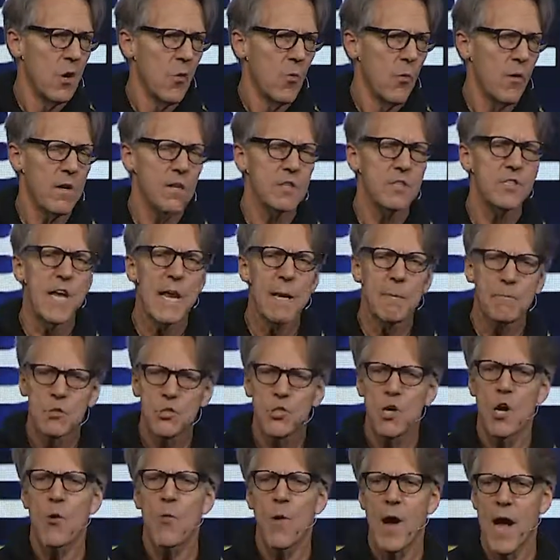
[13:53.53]
One is named
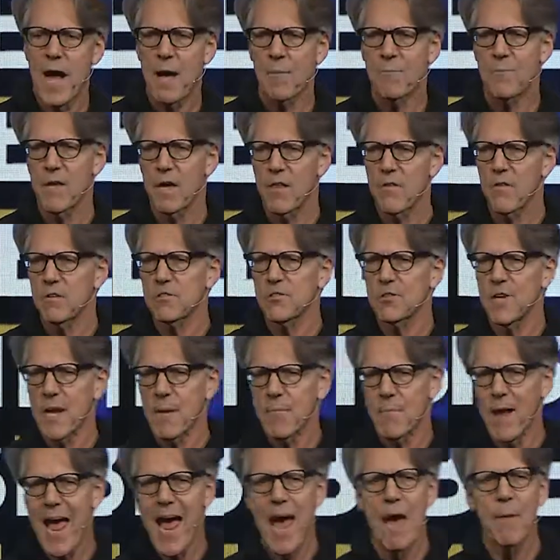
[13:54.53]
Joab, the other is
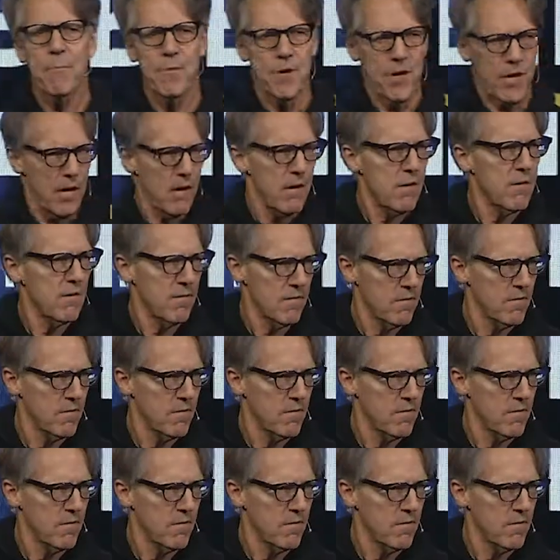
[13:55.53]
named Abner.